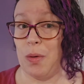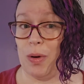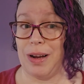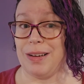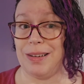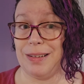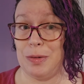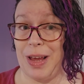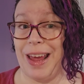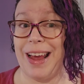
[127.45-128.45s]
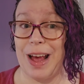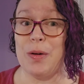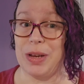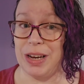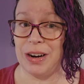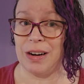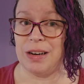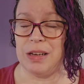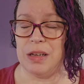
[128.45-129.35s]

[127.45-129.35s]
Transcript: I want to hang out here.